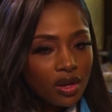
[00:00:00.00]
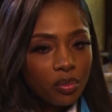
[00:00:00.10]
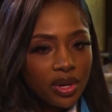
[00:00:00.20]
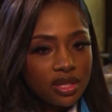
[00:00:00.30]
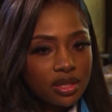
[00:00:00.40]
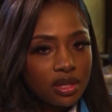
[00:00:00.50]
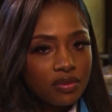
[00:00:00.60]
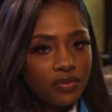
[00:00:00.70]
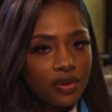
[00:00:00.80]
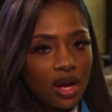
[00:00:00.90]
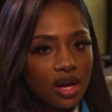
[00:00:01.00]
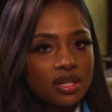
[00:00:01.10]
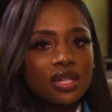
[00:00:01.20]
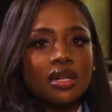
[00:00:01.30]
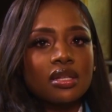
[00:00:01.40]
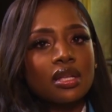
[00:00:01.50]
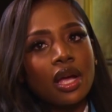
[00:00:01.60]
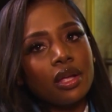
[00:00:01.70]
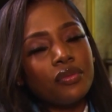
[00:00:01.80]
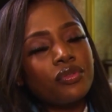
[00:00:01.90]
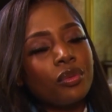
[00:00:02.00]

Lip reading: But if Tarisai